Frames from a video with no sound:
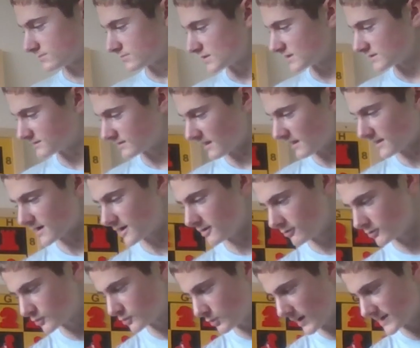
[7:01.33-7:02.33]
take
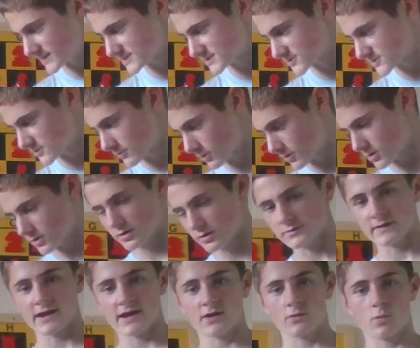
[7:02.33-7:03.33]
out white's rook on
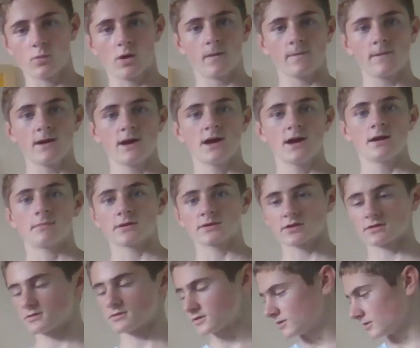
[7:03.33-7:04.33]
a1, but
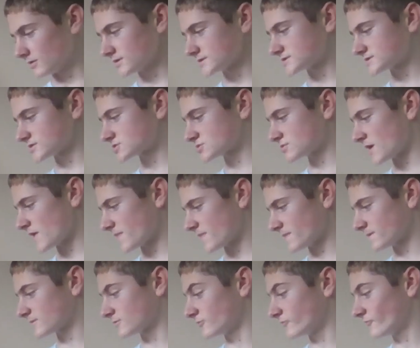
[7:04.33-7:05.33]
you're also threatening
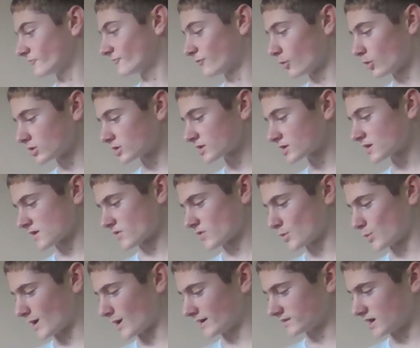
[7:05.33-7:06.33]
to fork the
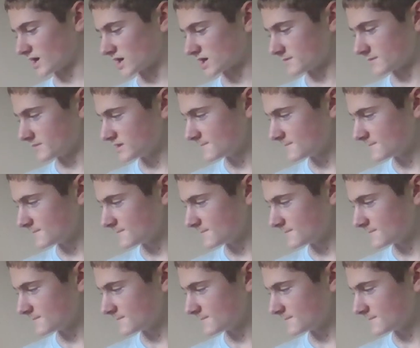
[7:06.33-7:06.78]
white army